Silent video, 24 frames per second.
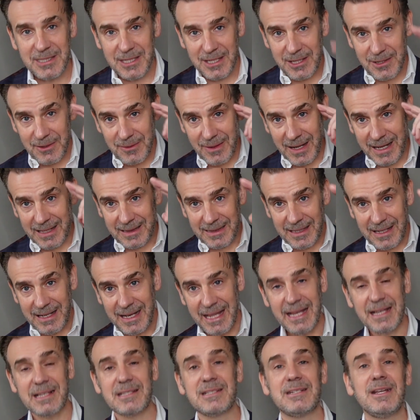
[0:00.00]
to you at the
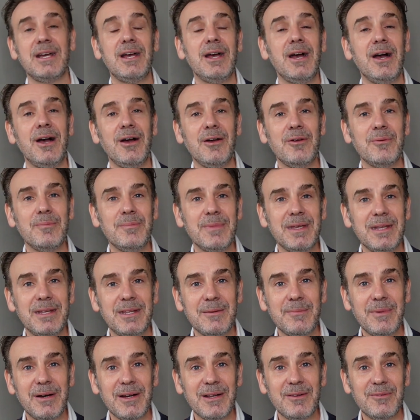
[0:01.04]
next Home
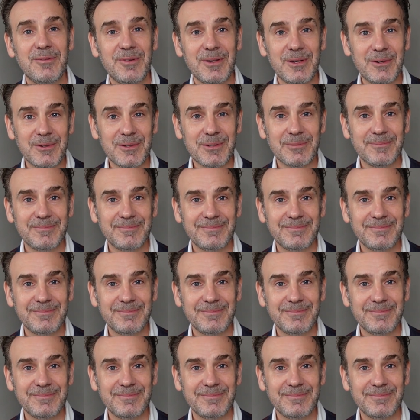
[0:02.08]
Media Minefield.